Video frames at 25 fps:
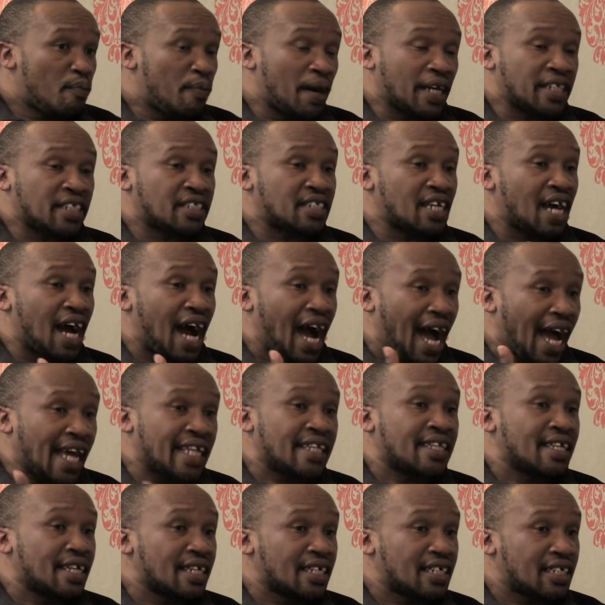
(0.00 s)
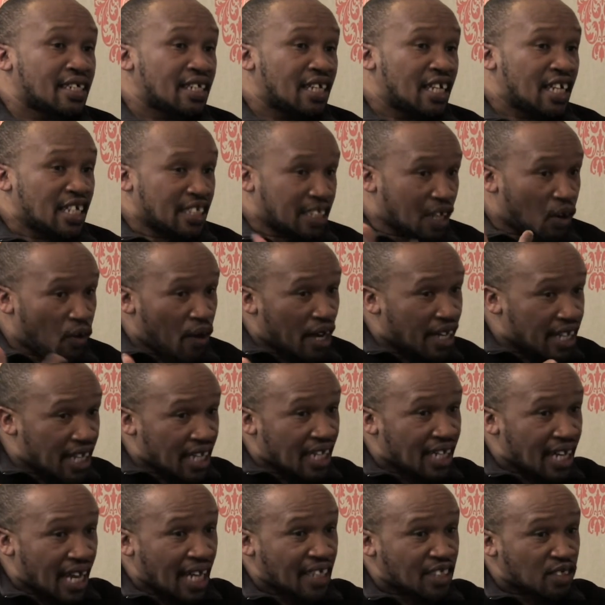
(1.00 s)
But I think the
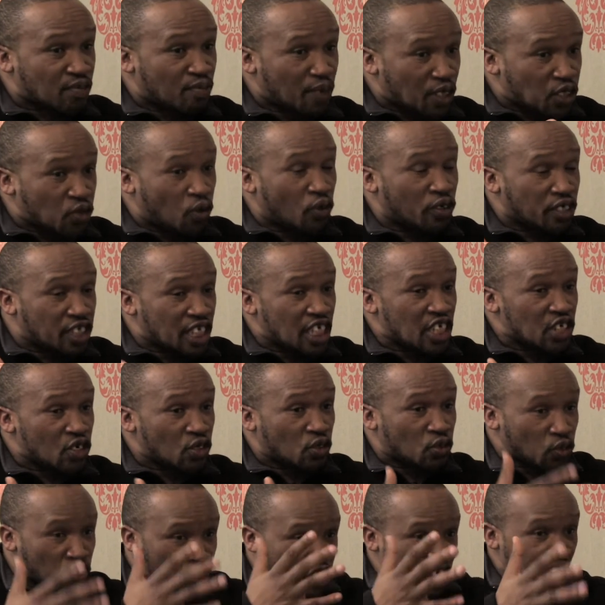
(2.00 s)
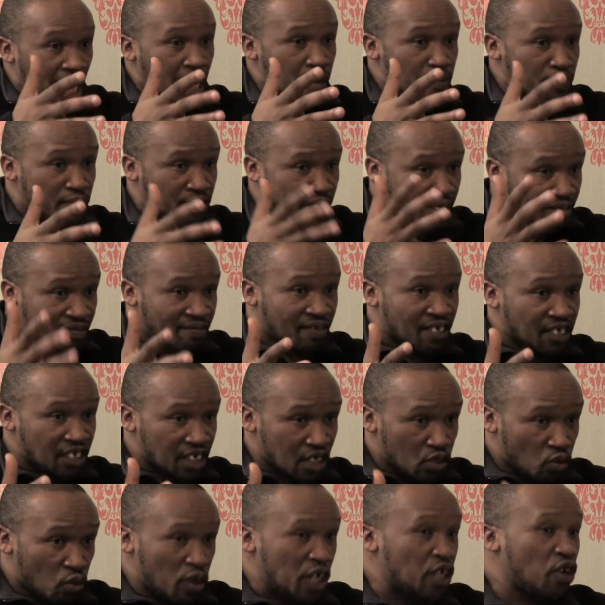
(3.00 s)
working class must continue to shape the
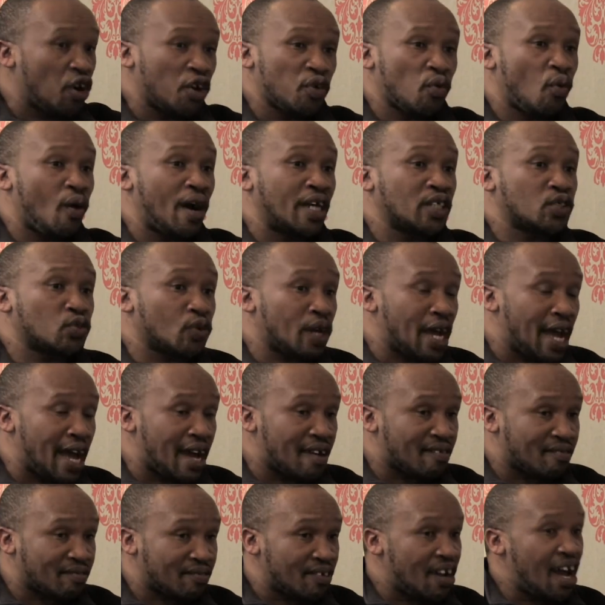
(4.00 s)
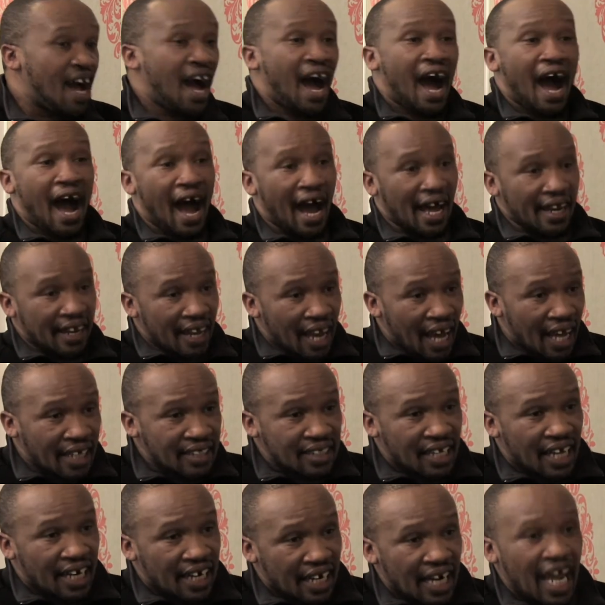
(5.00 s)
vision. We don't want to have
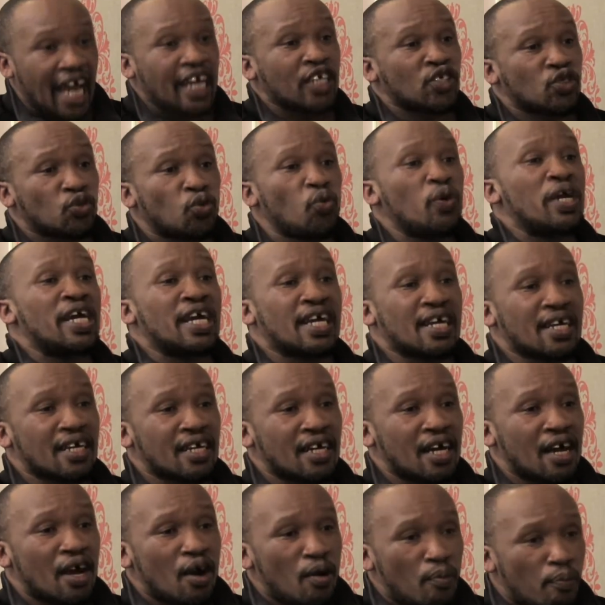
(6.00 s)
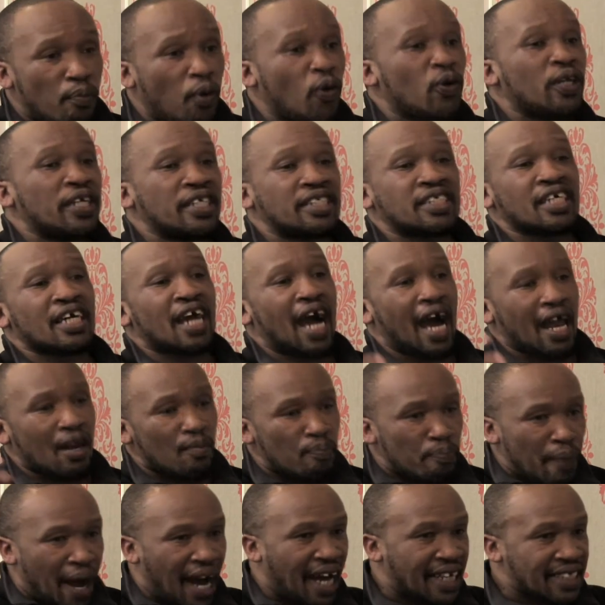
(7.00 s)
another right-wing
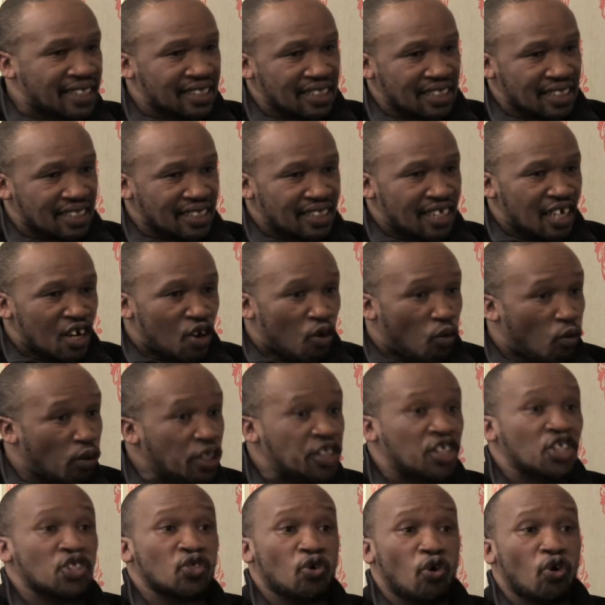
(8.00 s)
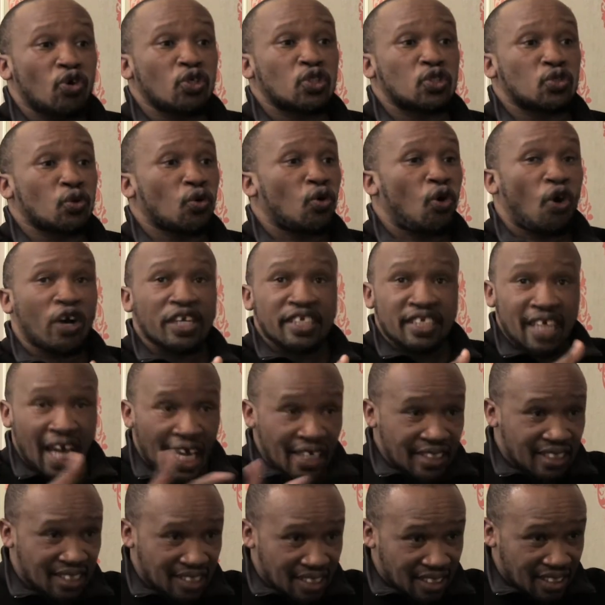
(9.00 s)
political party which is going to
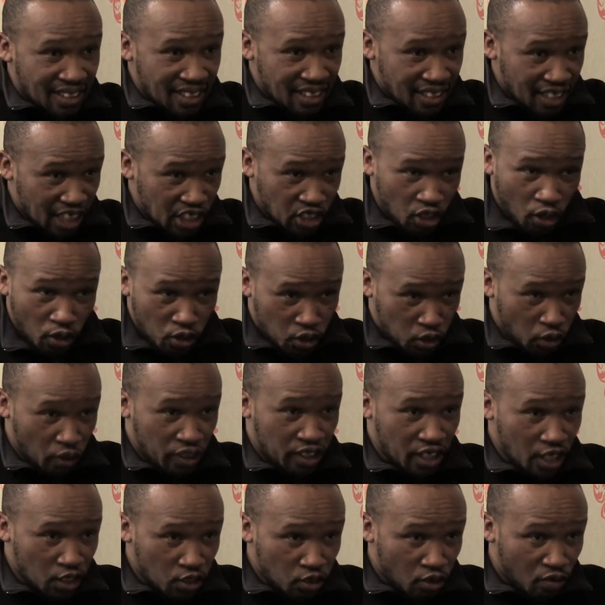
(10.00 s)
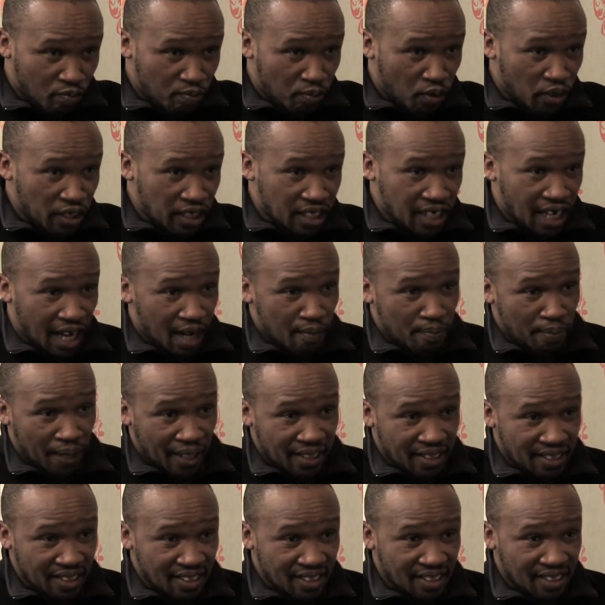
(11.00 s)
contest. There's no shortage of political
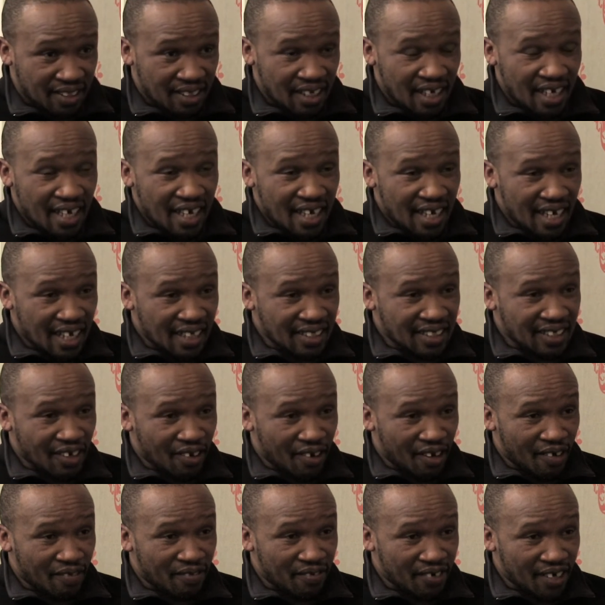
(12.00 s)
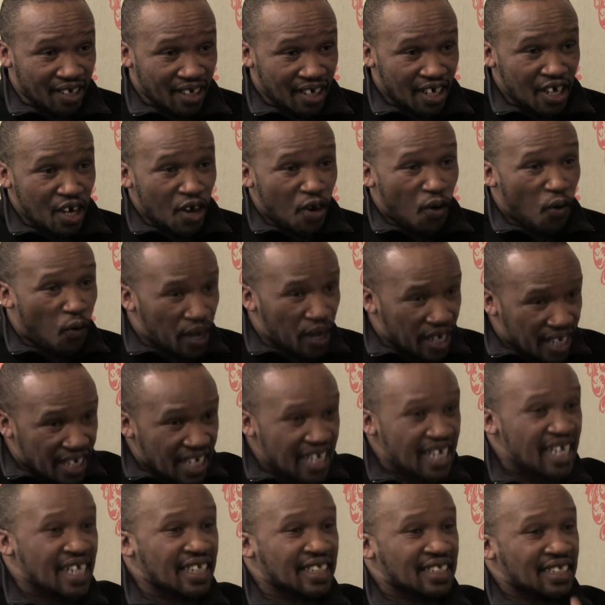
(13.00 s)
parties in South Africa. We
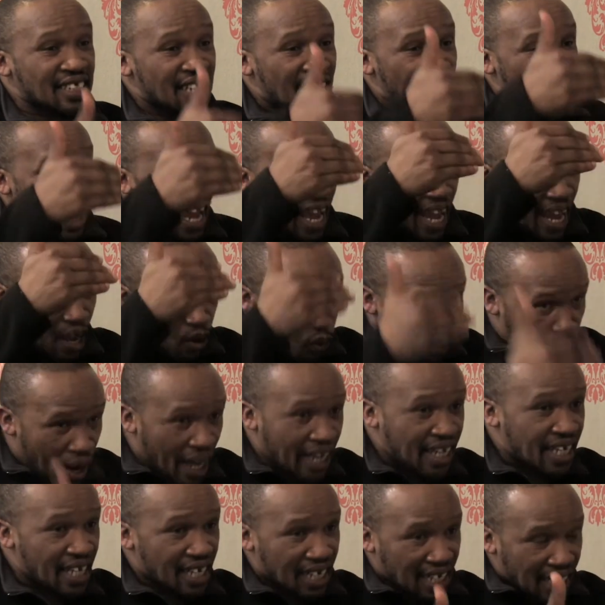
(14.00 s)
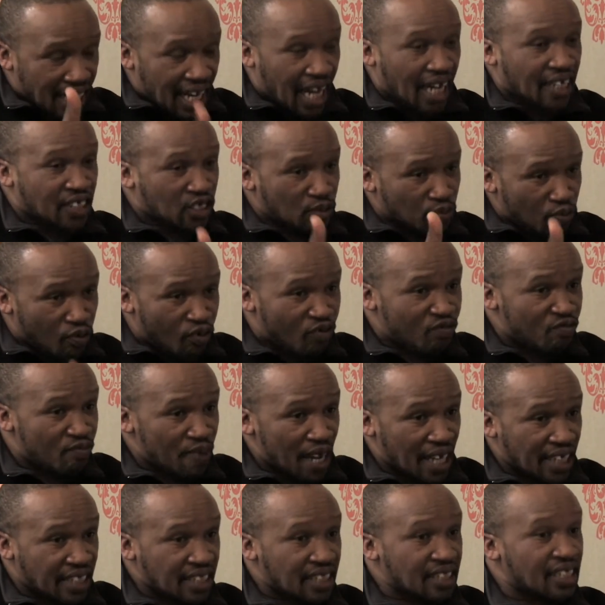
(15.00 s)
need a working class
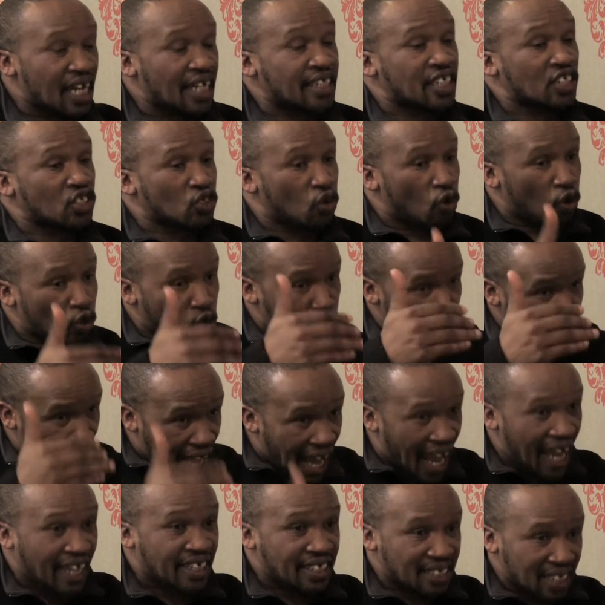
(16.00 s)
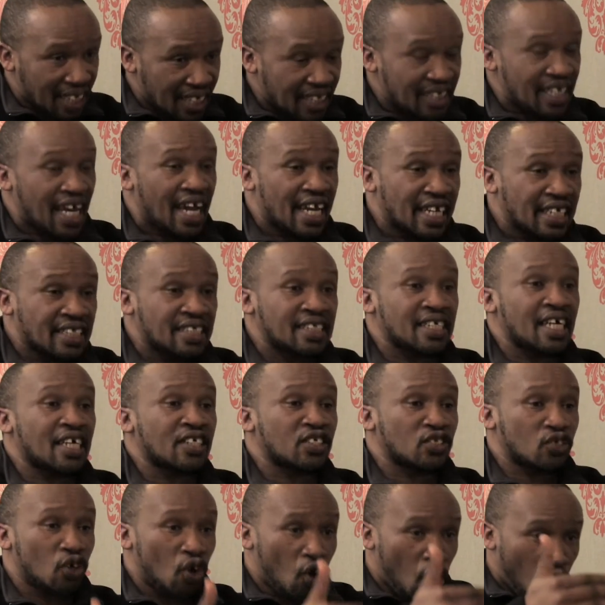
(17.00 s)
movement that is going to act in the
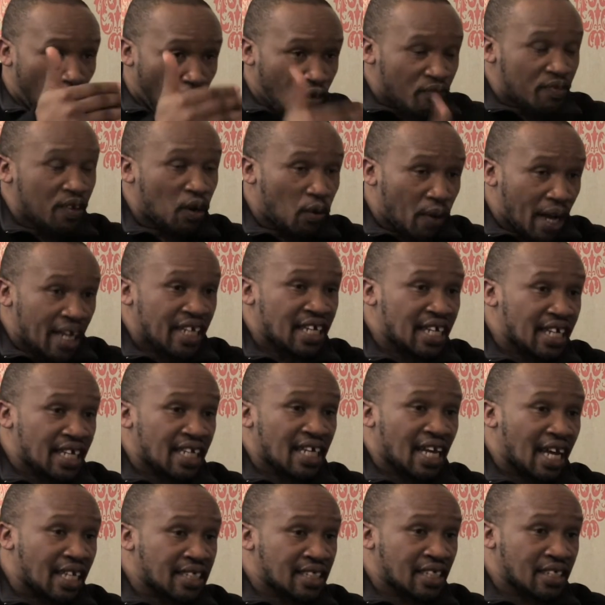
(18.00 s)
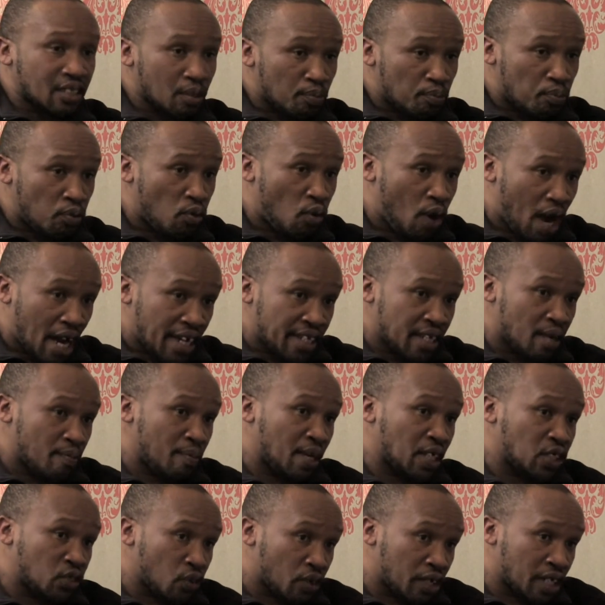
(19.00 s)
interests of the working class and the poor and the
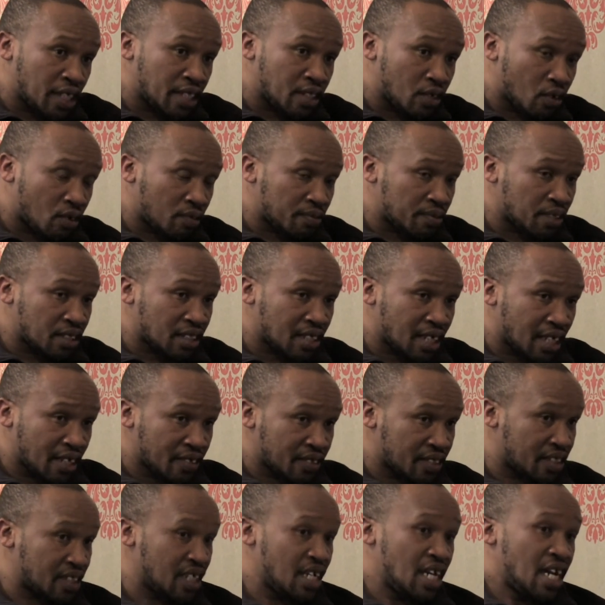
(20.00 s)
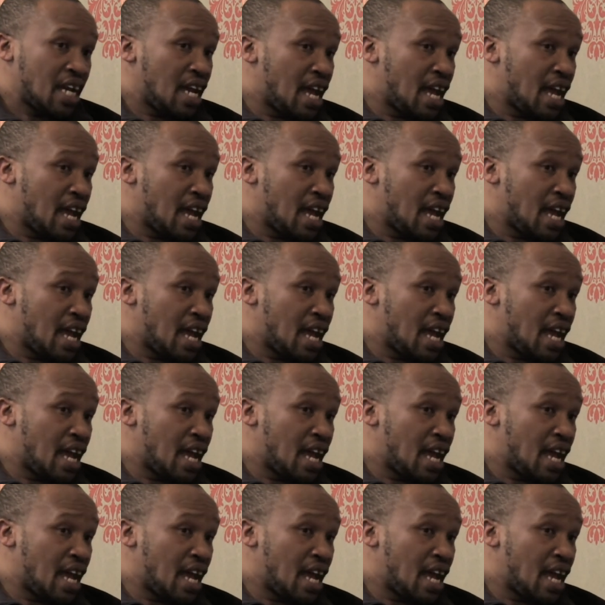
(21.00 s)
majority of this country.